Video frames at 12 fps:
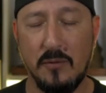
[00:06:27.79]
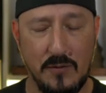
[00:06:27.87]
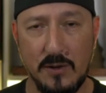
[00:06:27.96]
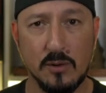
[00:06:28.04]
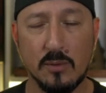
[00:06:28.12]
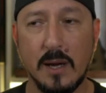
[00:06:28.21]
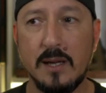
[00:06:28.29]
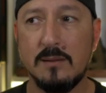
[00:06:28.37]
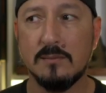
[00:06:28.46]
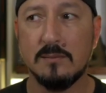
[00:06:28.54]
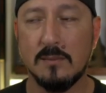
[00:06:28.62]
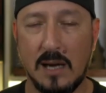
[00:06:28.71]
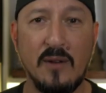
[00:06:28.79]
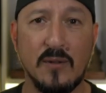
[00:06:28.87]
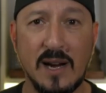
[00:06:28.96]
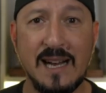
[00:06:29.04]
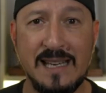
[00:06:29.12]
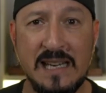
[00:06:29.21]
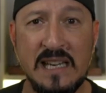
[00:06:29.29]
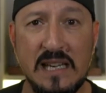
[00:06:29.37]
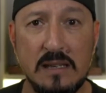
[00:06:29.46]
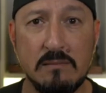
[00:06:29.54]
feel right, I forgot to eat.